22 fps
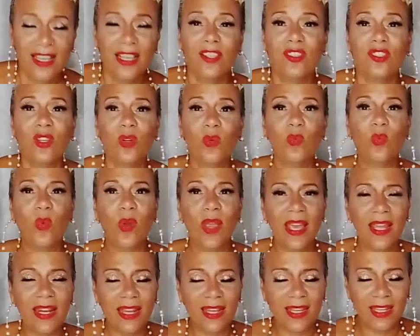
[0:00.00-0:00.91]
So
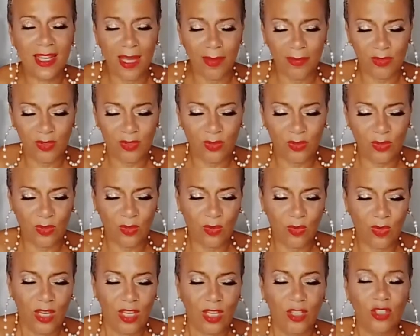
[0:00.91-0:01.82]
when it comes
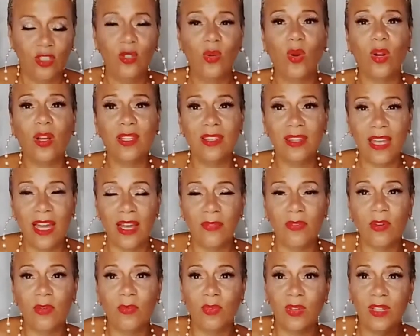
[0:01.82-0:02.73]
to your
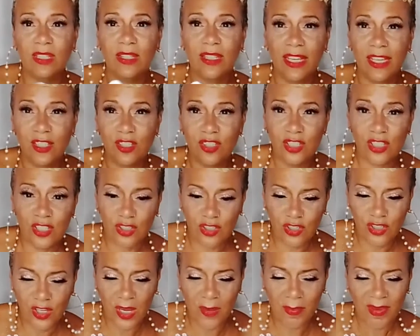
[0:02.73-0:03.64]
love
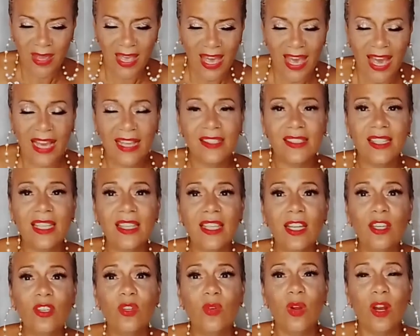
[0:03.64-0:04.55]
relationship, I see
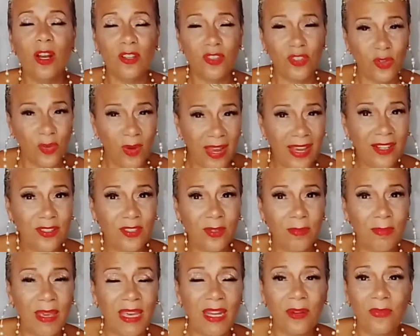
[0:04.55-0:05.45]
that you are trying
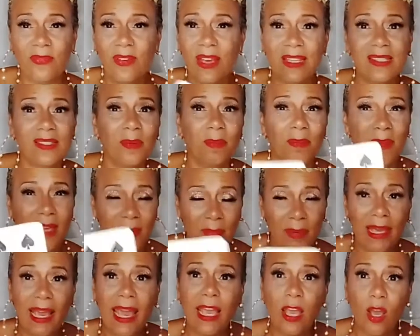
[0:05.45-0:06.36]
to manifest
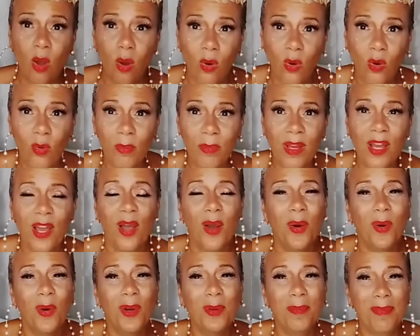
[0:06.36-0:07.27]
maybe a home
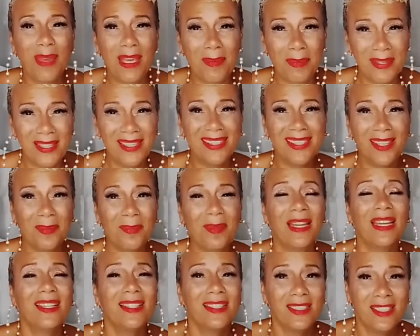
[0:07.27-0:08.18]
or maybe some
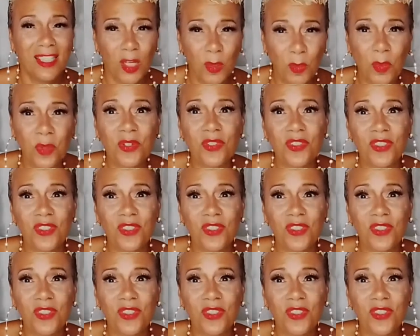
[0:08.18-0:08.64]
deeper